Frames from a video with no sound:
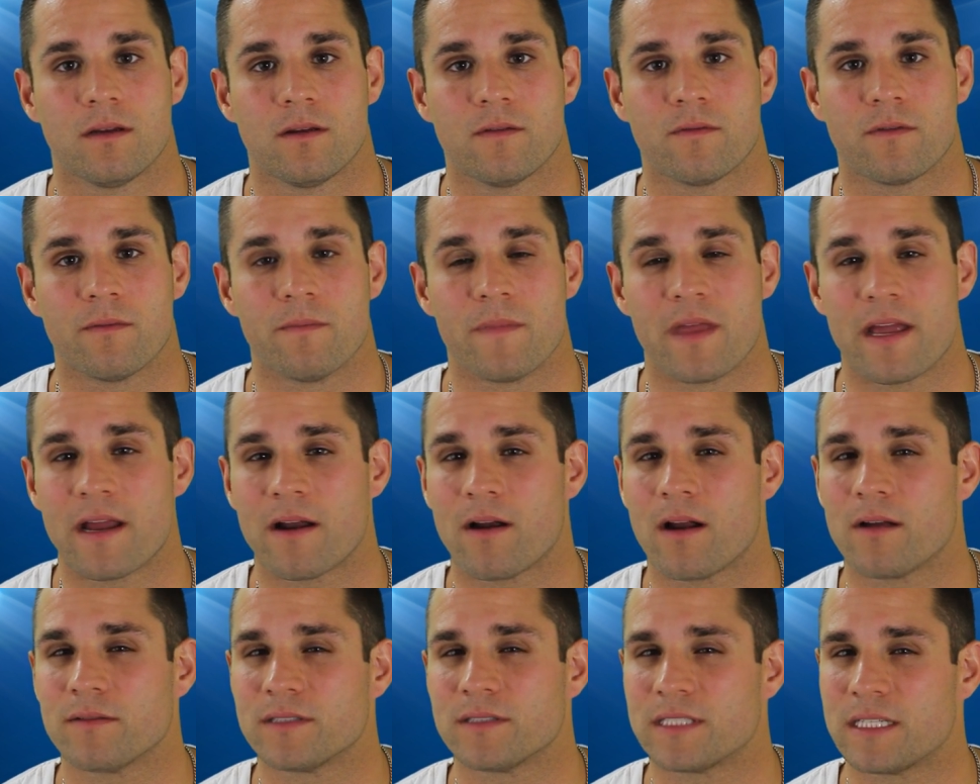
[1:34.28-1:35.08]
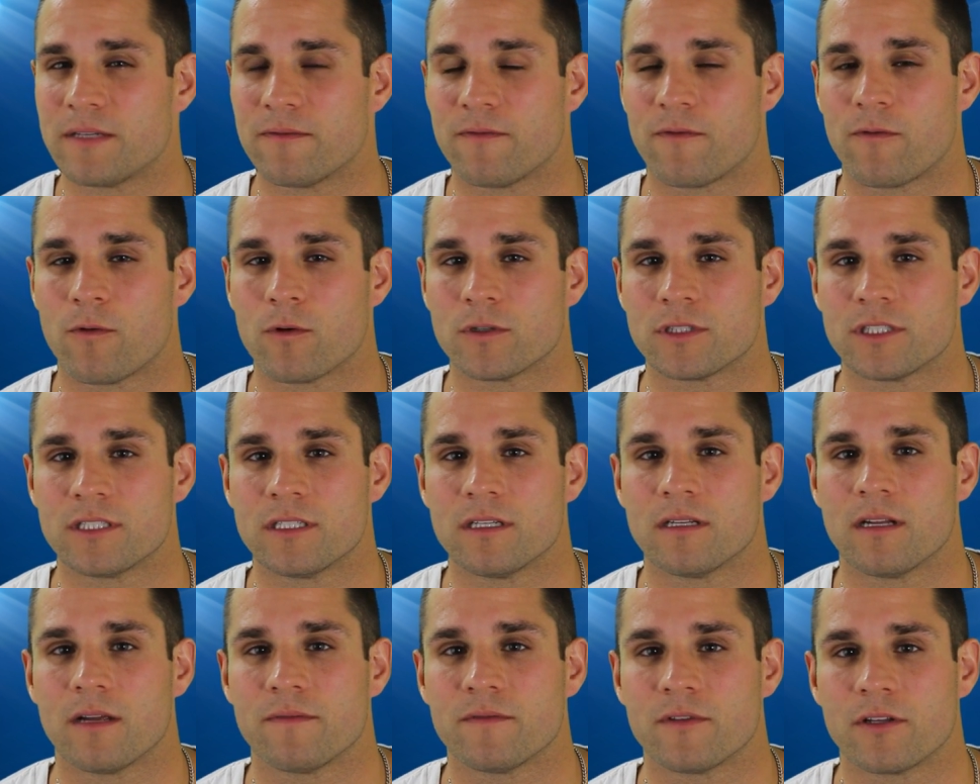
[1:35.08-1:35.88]
From there, I was even fortunate
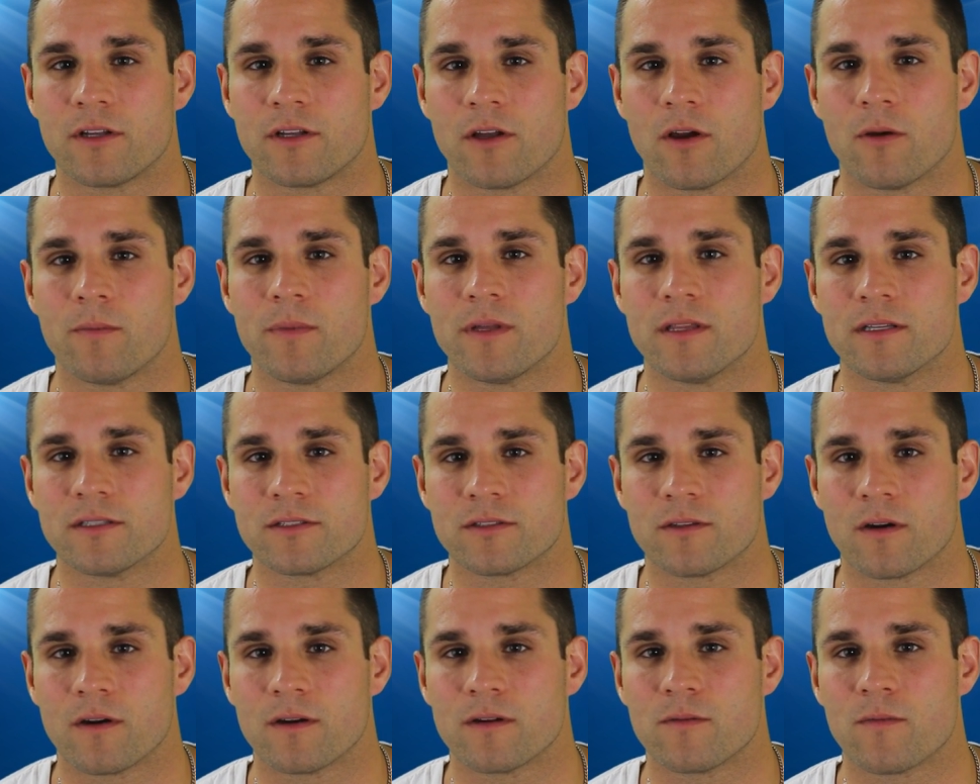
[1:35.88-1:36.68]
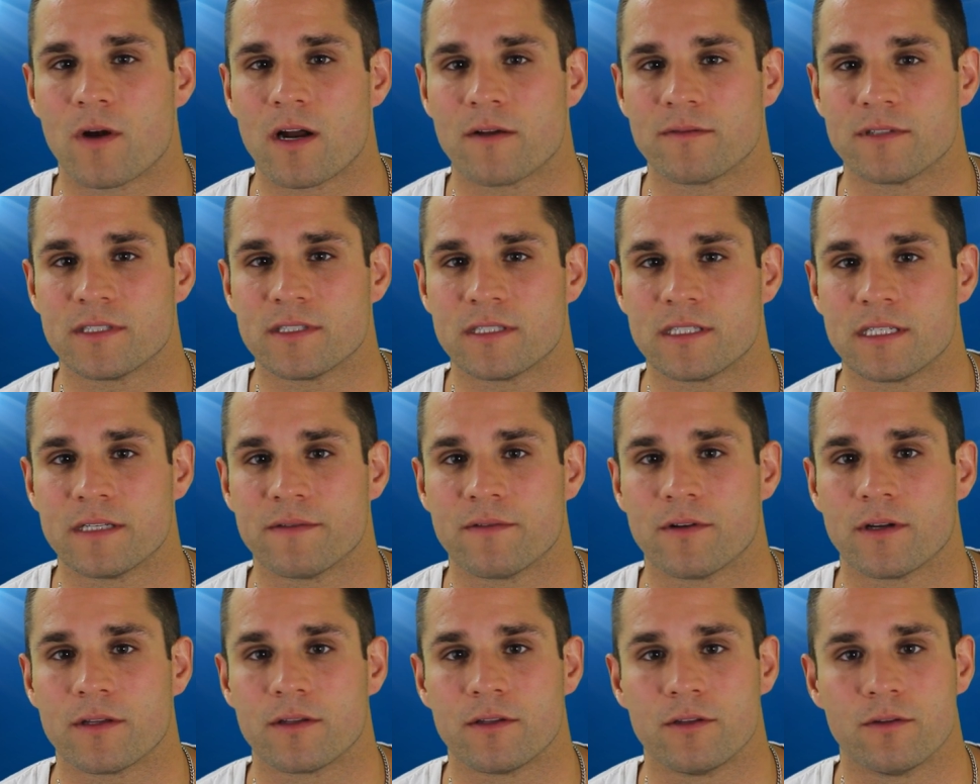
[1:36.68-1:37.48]
enough to go be the starting wide
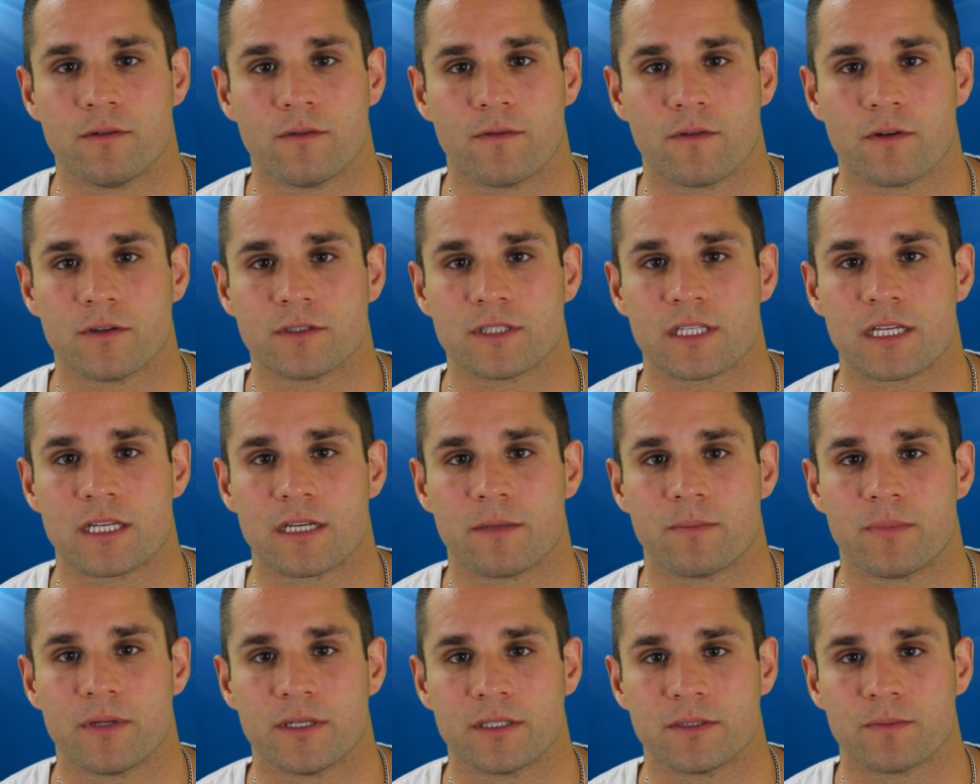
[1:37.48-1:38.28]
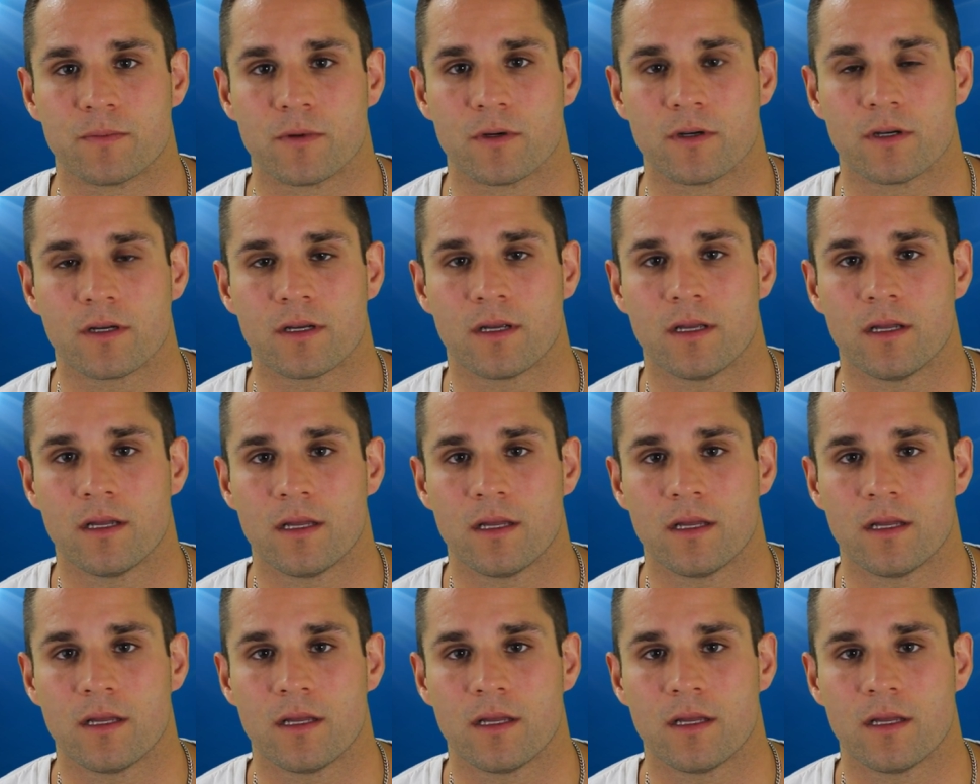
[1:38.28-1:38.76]
receiver at the University of Pittsburgh.